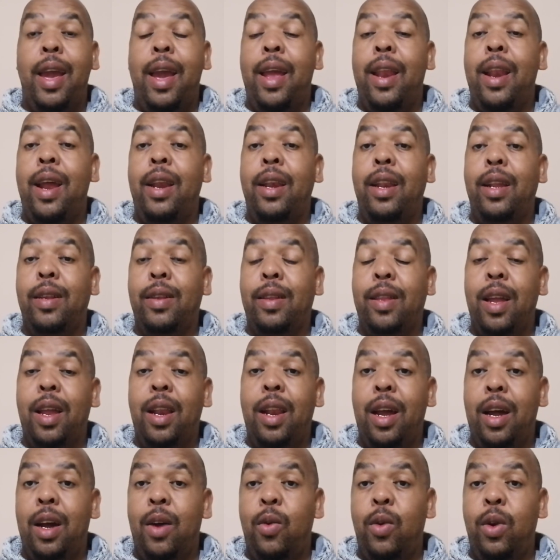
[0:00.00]
and
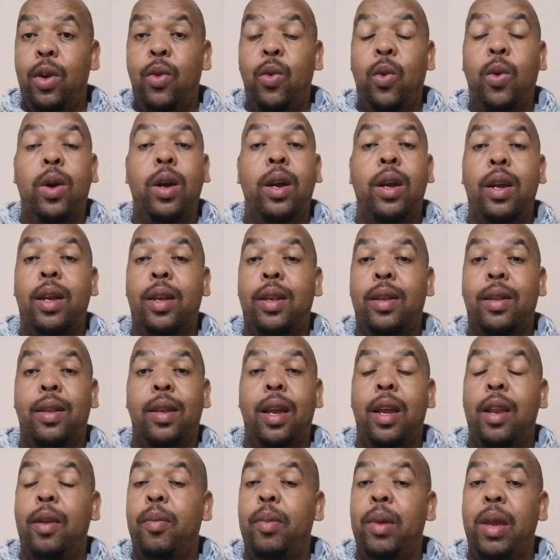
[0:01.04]
understand how it works,
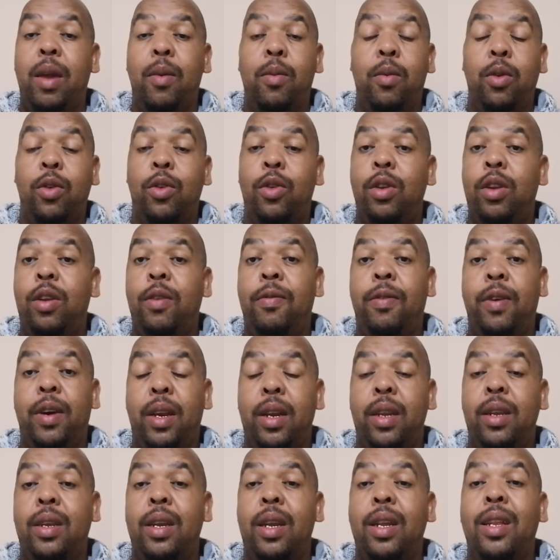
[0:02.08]
and be able to
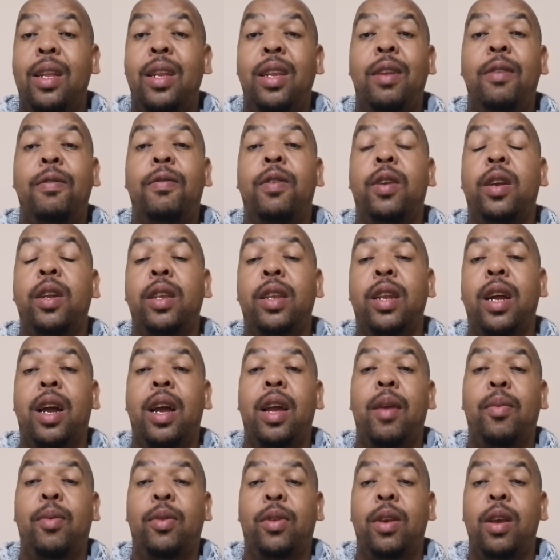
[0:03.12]
differentiate the different
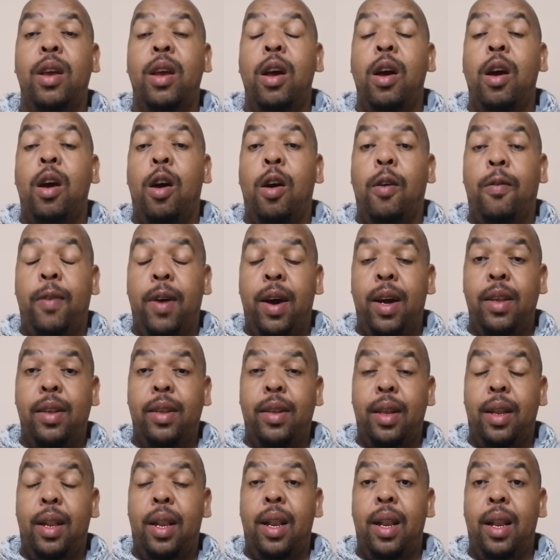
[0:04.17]
types of
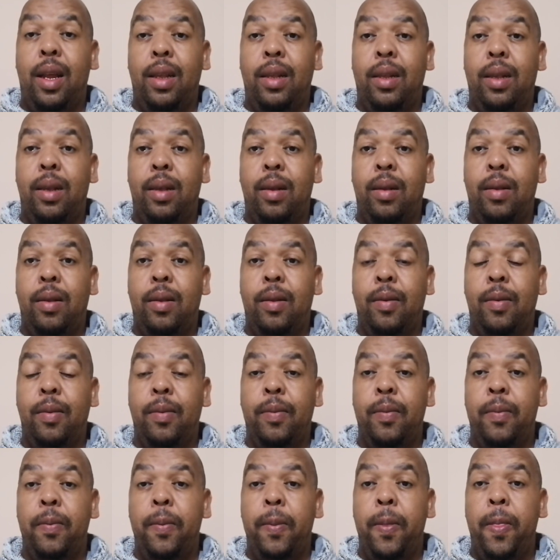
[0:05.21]
asset classes.
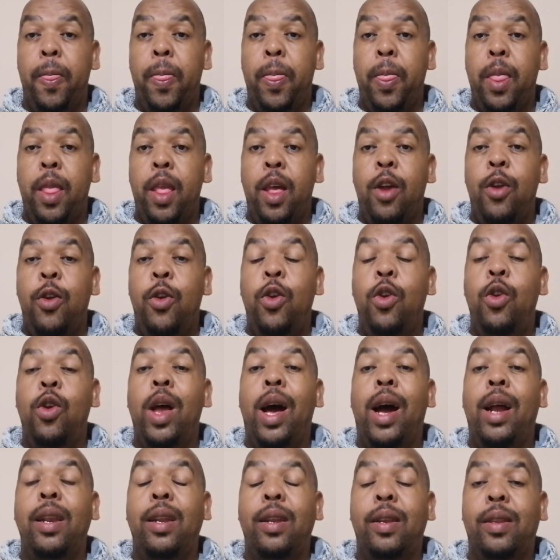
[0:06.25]
You'll
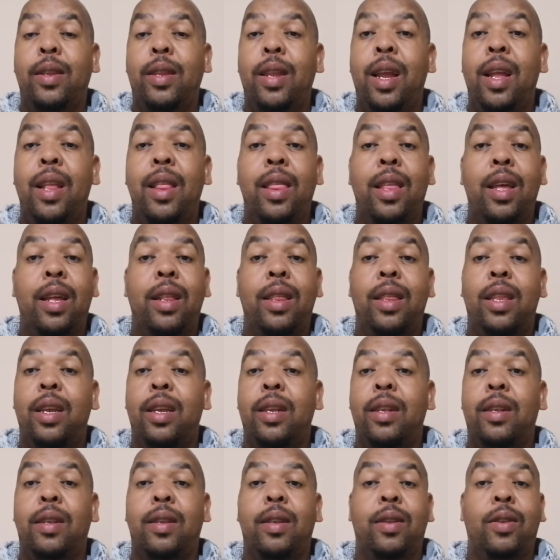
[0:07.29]
understand that
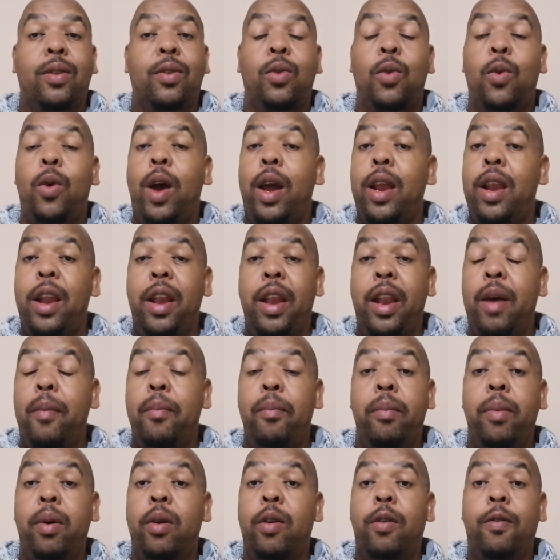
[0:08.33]
there's quite a
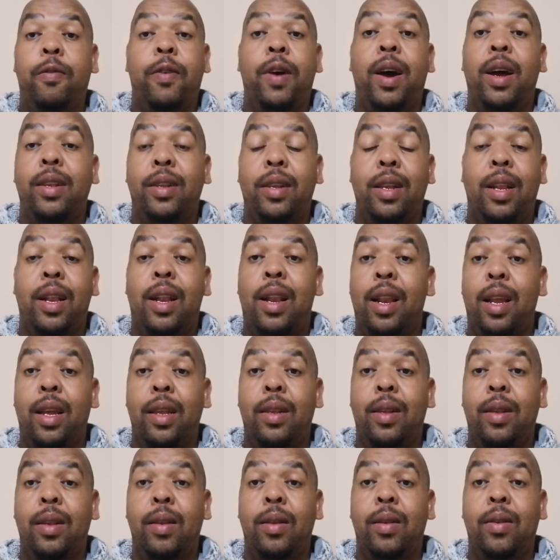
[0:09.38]
number of asset
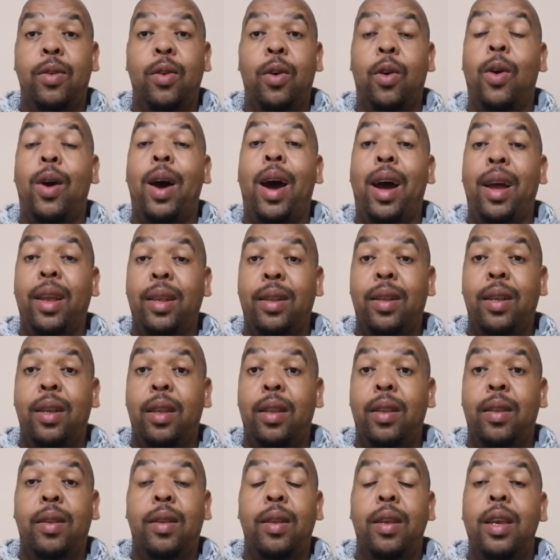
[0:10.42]
classes or
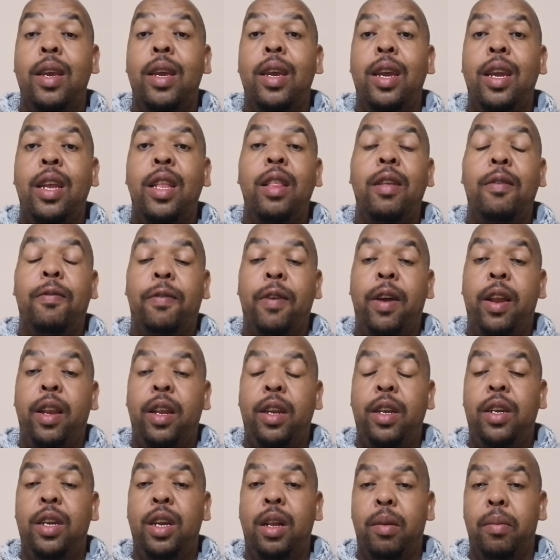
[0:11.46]
assets in the
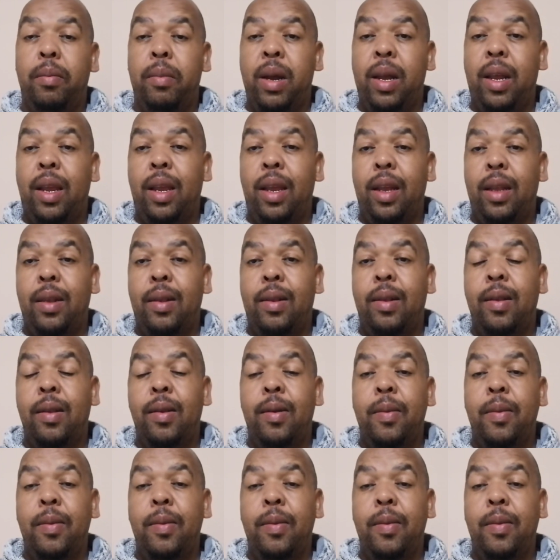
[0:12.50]
financial markets,